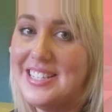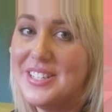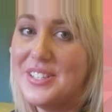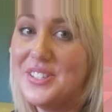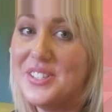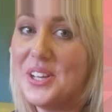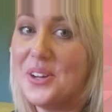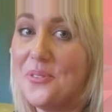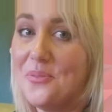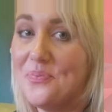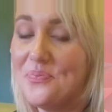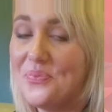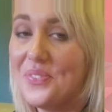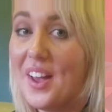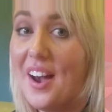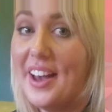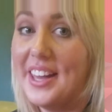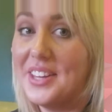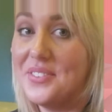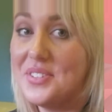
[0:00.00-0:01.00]
So,
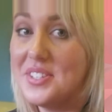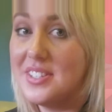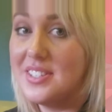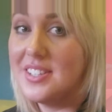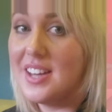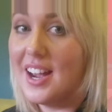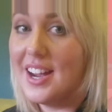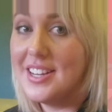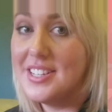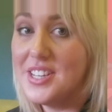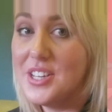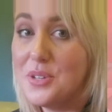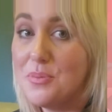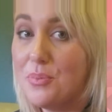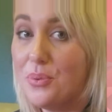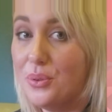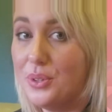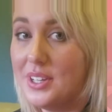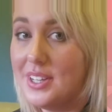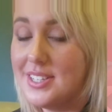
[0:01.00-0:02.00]
I have started
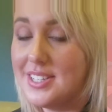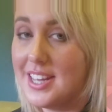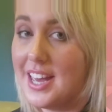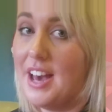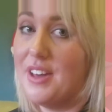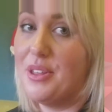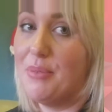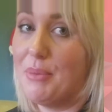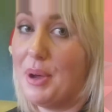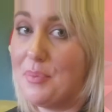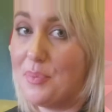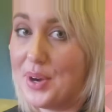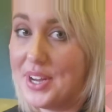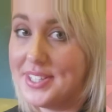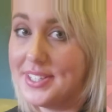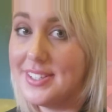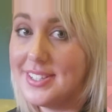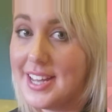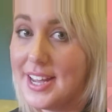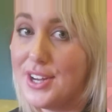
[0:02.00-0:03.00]
putting together my
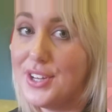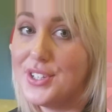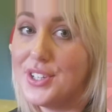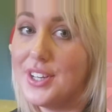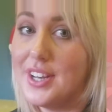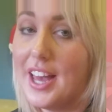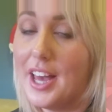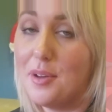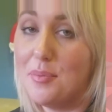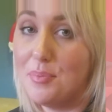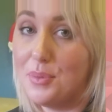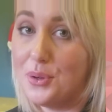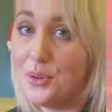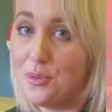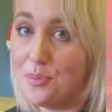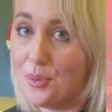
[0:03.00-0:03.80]
presentation and mood